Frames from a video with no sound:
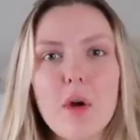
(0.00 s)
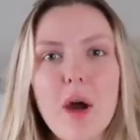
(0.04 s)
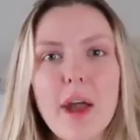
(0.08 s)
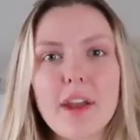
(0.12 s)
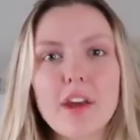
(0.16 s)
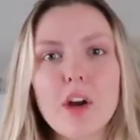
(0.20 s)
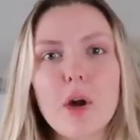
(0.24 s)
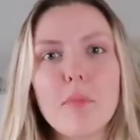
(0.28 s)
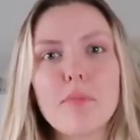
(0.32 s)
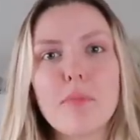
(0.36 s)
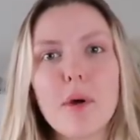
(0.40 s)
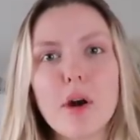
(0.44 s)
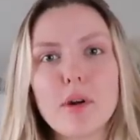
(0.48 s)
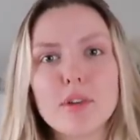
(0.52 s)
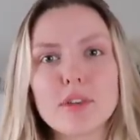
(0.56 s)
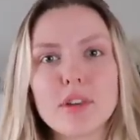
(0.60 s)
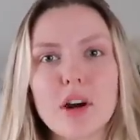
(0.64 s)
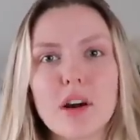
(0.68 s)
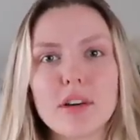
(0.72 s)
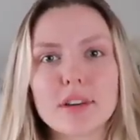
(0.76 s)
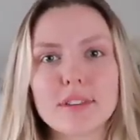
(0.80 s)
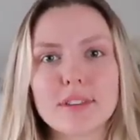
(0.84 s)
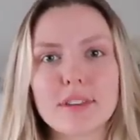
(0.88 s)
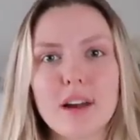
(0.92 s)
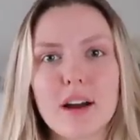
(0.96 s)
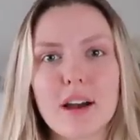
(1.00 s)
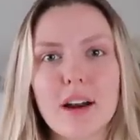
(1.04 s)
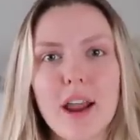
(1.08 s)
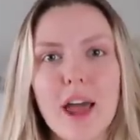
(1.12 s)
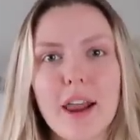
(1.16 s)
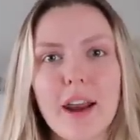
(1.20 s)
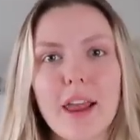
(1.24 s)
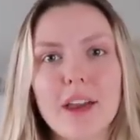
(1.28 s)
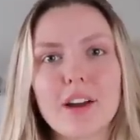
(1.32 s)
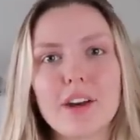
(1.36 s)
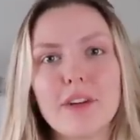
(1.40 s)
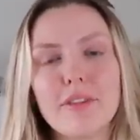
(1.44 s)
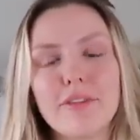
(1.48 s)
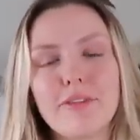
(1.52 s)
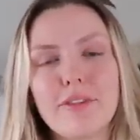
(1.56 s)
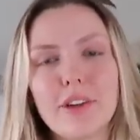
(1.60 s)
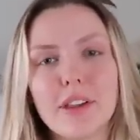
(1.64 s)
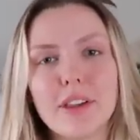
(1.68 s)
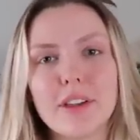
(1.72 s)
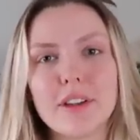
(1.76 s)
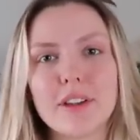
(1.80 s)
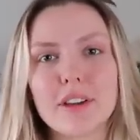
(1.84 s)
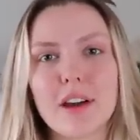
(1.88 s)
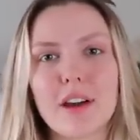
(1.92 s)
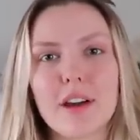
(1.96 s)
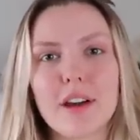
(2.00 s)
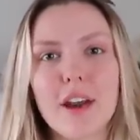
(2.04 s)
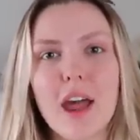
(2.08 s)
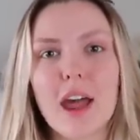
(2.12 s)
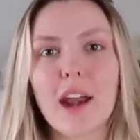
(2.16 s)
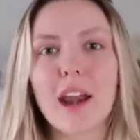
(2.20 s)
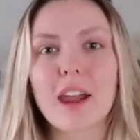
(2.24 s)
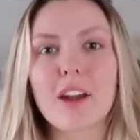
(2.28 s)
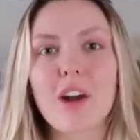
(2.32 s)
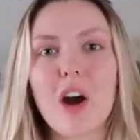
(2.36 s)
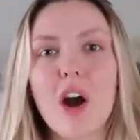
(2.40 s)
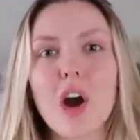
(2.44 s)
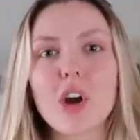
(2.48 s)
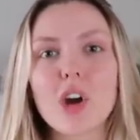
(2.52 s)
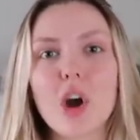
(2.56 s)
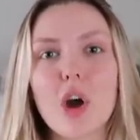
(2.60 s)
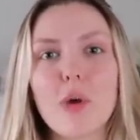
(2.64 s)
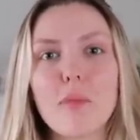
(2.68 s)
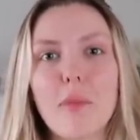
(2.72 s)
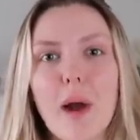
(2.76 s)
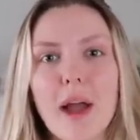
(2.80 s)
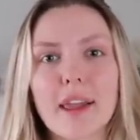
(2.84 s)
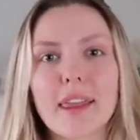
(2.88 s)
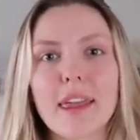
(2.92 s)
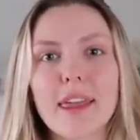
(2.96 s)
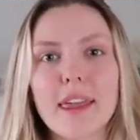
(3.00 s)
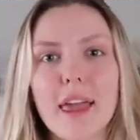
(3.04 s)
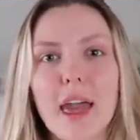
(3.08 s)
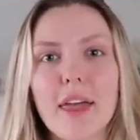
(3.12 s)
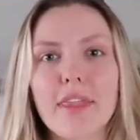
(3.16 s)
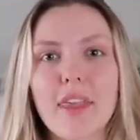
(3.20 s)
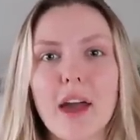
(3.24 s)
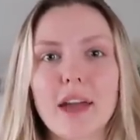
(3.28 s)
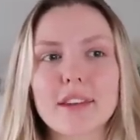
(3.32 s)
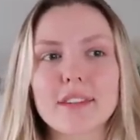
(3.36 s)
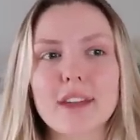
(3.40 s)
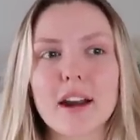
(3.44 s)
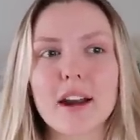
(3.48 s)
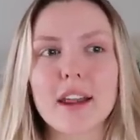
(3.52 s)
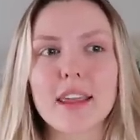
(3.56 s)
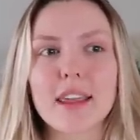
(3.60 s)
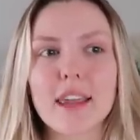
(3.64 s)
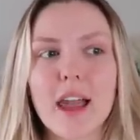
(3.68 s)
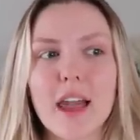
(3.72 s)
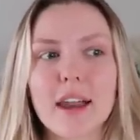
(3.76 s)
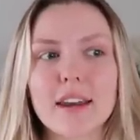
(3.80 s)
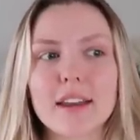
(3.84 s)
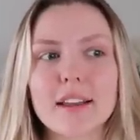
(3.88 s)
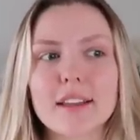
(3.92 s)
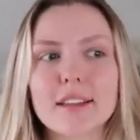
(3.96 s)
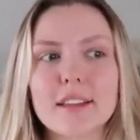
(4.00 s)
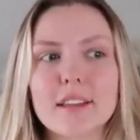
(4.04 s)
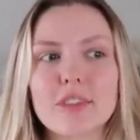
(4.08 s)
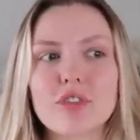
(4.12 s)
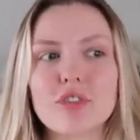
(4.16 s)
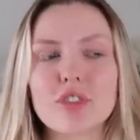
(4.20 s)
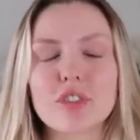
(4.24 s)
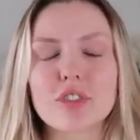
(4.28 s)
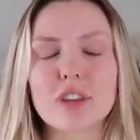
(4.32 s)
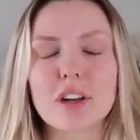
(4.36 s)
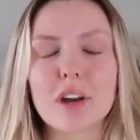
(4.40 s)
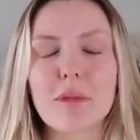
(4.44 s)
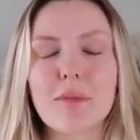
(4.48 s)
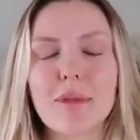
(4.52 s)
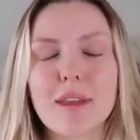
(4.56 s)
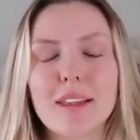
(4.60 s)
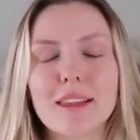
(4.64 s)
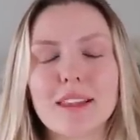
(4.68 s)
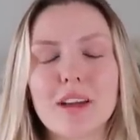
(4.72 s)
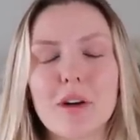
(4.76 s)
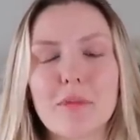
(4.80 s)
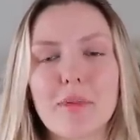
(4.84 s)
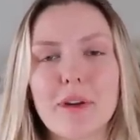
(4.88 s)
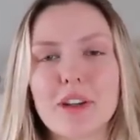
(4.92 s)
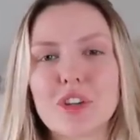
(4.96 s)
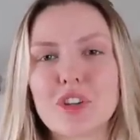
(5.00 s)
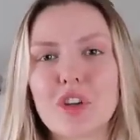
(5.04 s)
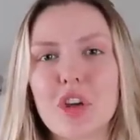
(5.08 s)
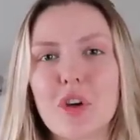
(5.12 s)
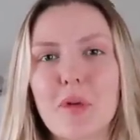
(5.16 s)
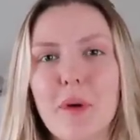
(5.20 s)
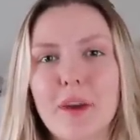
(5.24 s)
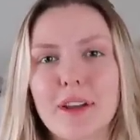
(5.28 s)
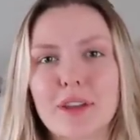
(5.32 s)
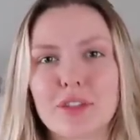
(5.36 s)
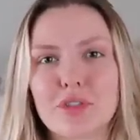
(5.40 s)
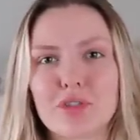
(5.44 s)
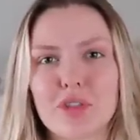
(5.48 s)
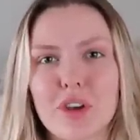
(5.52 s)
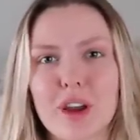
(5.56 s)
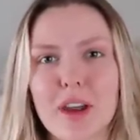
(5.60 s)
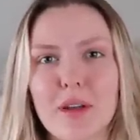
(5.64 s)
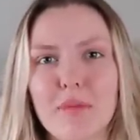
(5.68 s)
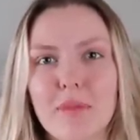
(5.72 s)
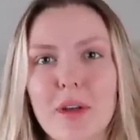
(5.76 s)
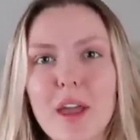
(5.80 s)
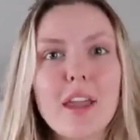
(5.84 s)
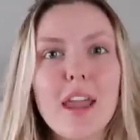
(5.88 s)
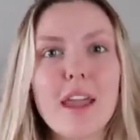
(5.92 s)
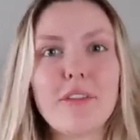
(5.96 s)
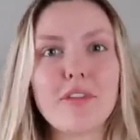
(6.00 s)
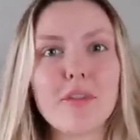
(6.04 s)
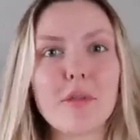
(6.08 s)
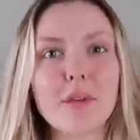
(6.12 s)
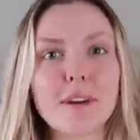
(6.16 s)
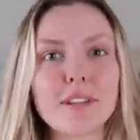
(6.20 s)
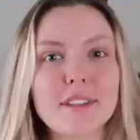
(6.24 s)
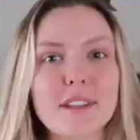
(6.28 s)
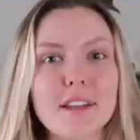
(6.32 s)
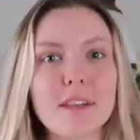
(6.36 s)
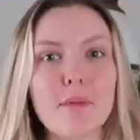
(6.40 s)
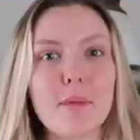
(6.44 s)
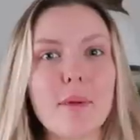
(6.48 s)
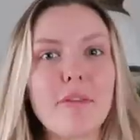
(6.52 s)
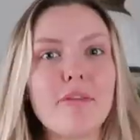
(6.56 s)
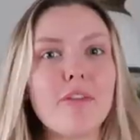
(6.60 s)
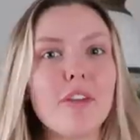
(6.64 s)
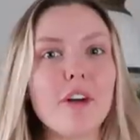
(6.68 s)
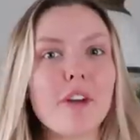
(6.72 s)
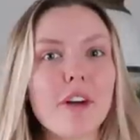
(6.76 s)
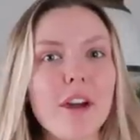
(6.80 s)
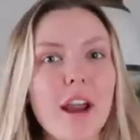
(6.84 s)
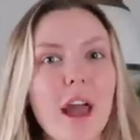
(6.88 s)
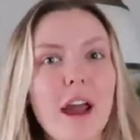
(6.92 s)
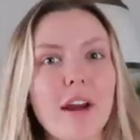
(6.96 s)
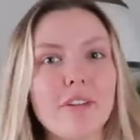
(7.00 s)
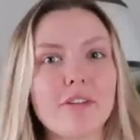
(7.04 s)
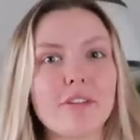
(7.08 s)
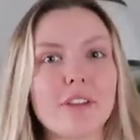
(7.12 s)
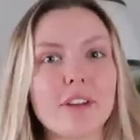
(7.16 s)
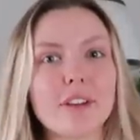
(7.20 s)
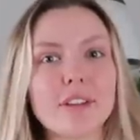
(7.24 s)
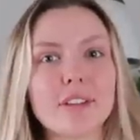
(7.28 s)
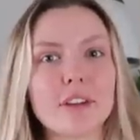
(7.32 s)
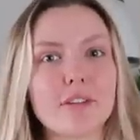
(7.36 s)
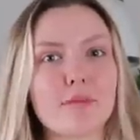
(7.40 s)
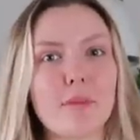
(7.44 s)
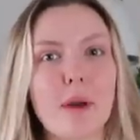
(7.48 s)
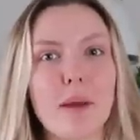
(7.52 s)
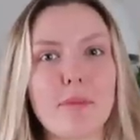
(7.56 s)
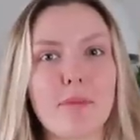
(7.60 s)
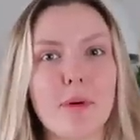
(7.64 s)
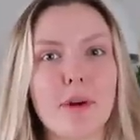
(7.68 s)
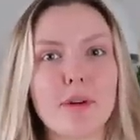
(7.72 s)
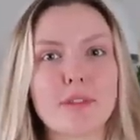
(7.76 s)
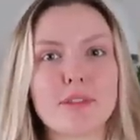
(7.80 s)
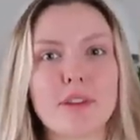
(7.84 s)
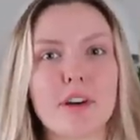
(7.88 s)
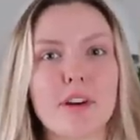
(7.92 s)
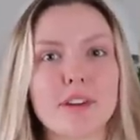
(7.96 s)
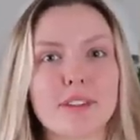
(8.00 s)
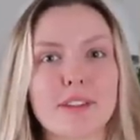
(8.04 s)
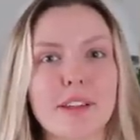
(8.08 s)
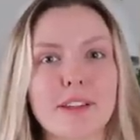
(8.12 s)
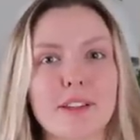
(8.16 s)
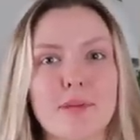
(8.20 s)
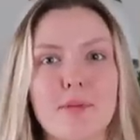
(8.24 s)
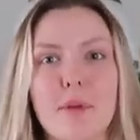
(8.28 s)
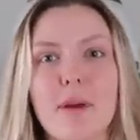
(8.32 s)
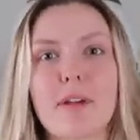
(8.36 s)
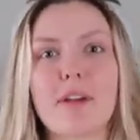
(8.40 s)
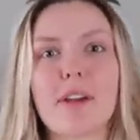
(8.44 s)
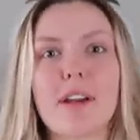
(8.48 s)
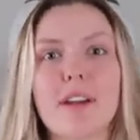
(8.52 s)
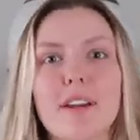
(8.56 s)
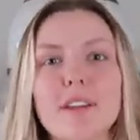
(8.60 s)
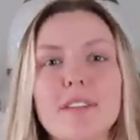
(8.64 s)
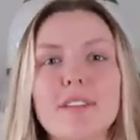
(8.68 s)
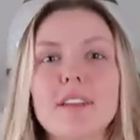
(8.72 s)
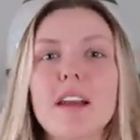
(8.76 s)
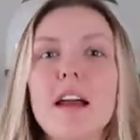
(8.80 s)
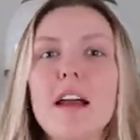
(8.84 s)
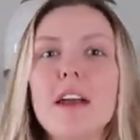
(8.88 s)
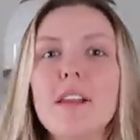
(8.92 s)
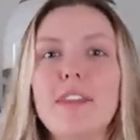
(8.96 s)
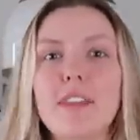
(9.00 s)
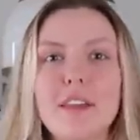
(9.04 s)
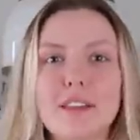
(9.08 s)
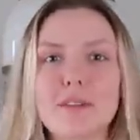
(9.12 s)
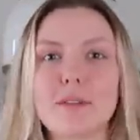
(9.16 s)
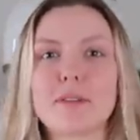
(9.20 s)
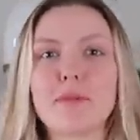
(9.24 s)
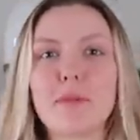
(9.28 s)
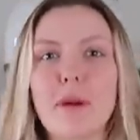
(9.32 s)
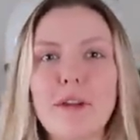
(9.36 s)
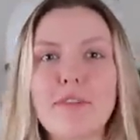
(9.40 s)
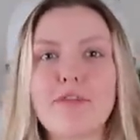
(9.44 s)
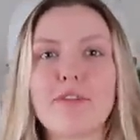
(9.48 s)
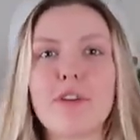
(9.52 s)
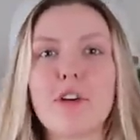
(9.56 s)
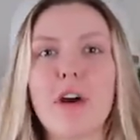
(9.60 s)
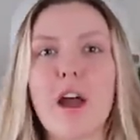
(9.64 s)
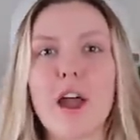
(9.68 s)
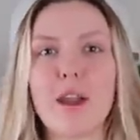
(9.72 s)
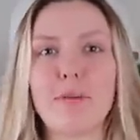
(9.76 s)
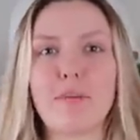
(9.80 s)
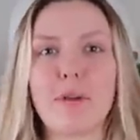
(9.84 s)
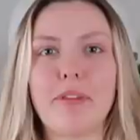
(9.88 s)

I got Botox done and I got filler done and I can't go back and get that done again because it's just gonna be a little bit too extreme. If you wanna see the before and afters of my Botox experience, this was my forehead